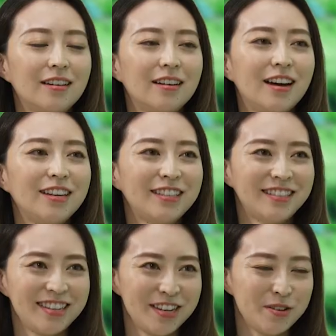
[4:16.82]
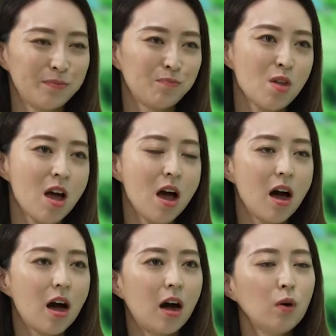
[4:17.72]
I see.
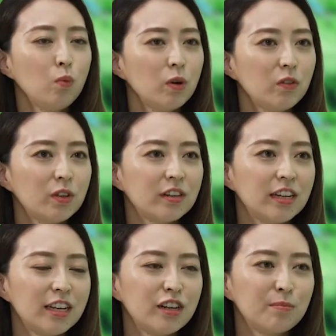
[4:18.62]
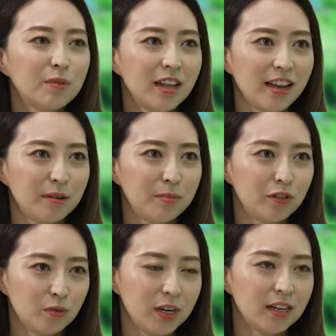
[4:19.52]
How will the interplay
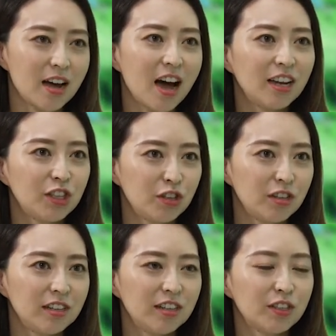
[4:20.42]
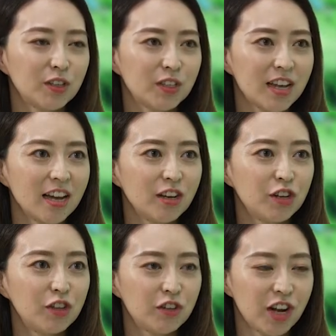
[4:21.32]
between IT and
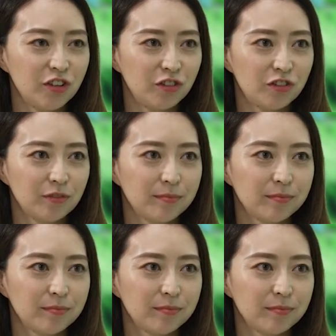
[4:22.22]
society change?